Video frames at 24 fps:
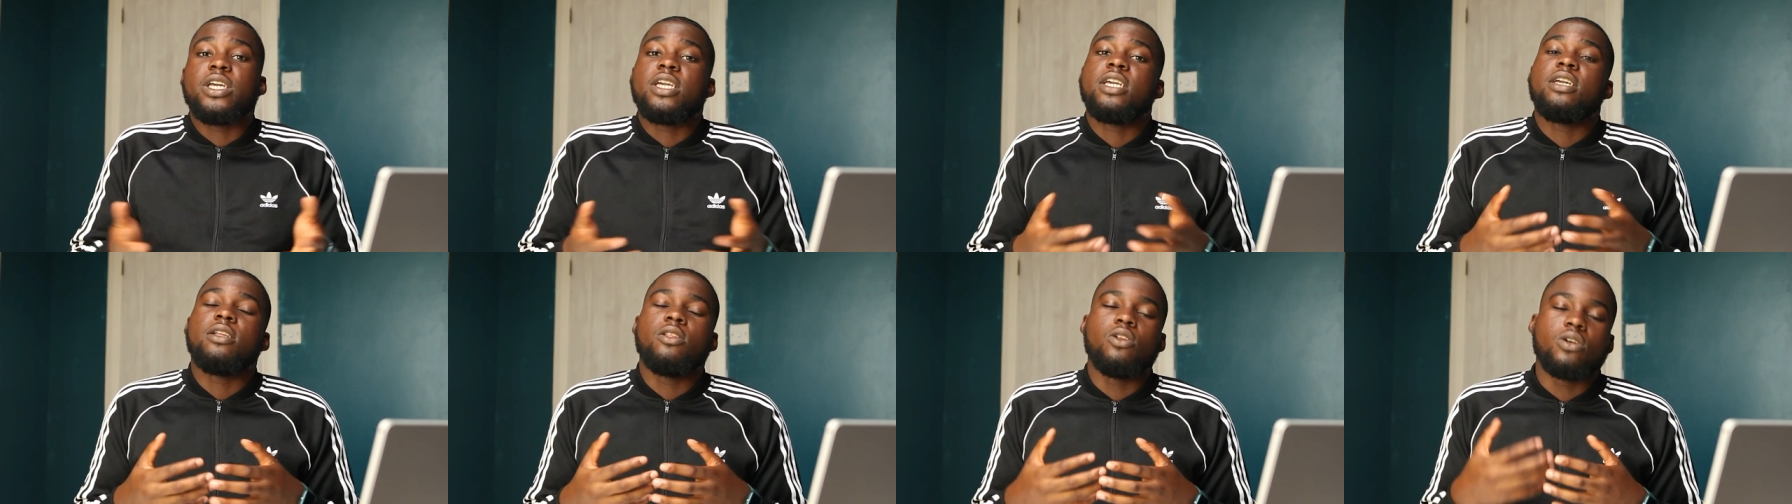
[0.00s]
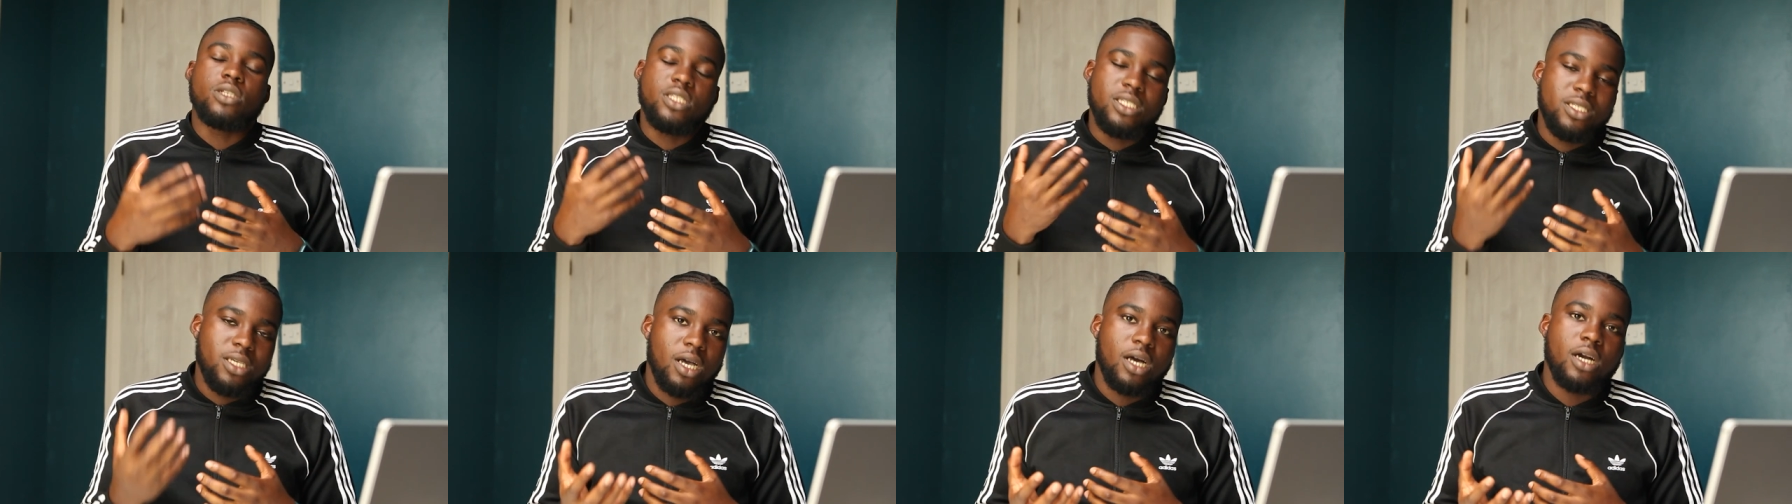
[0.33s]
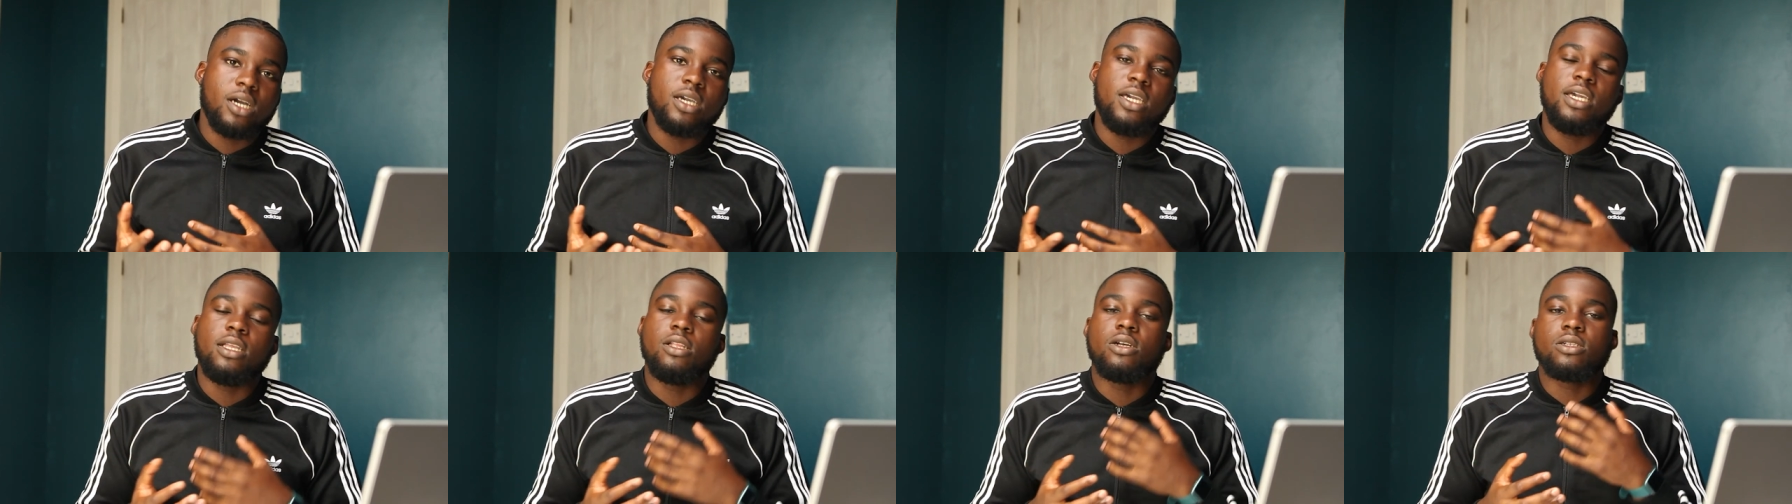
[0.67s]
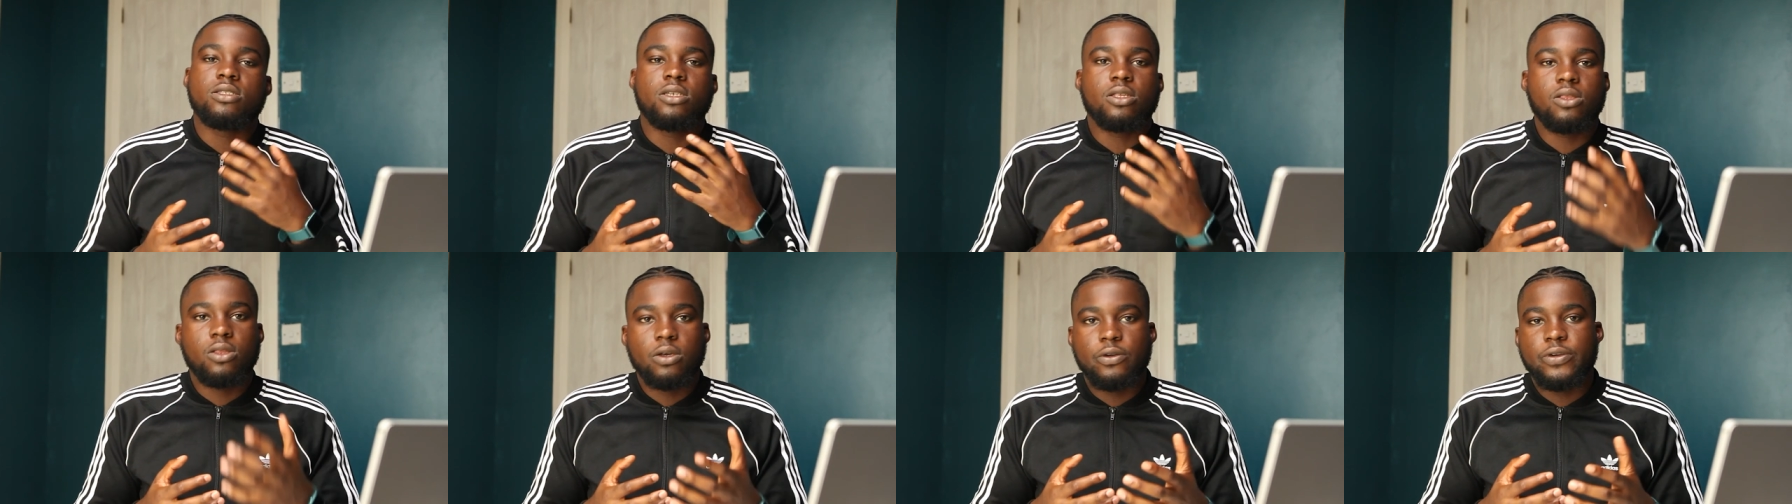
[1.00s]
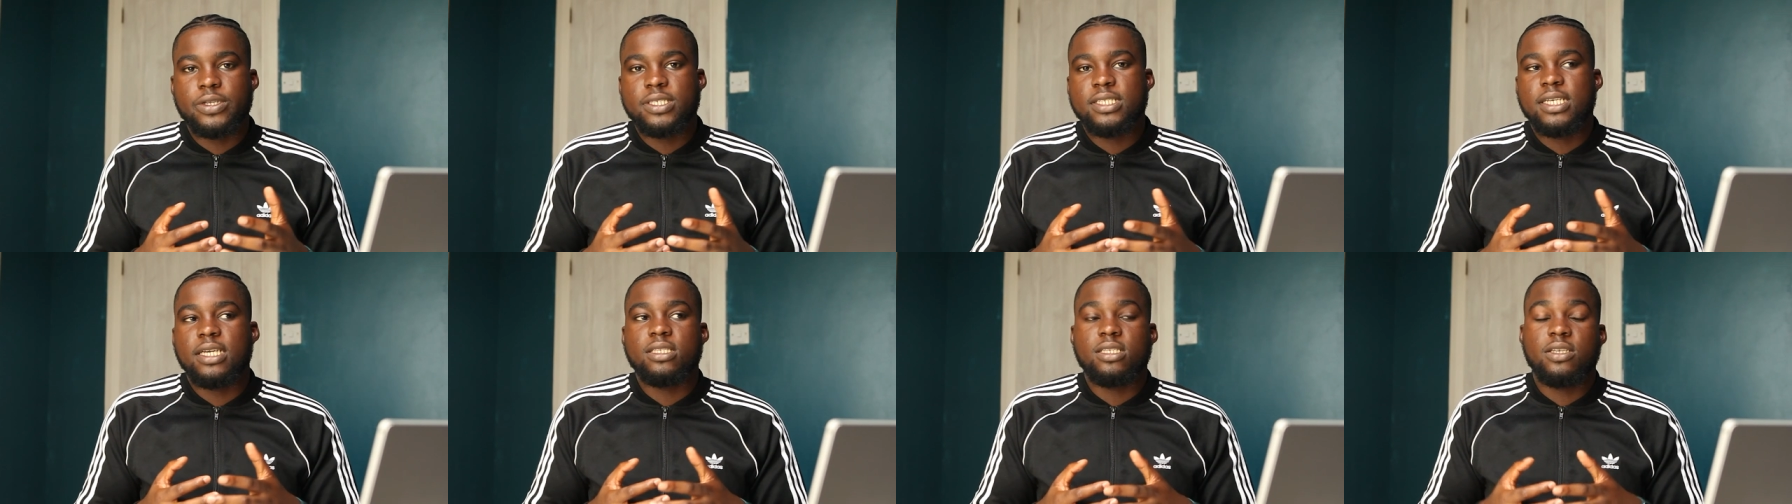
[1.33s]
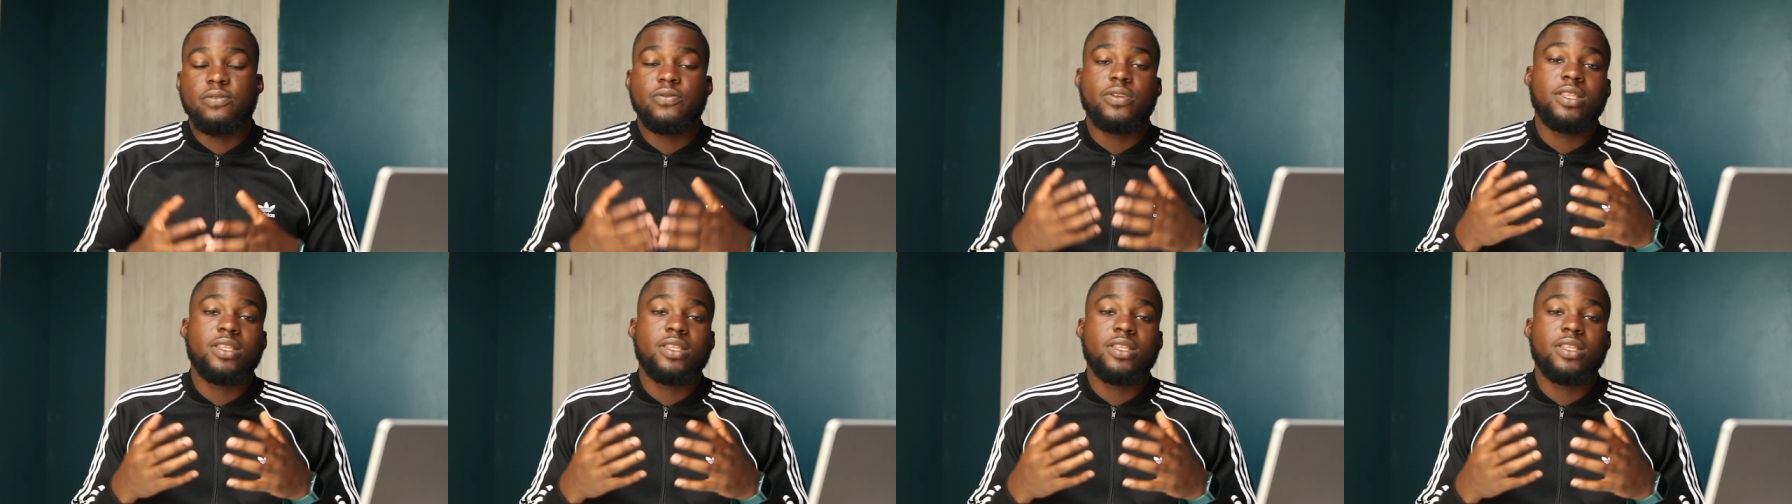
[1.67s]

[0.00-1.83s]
he looked young, he looked authoritative,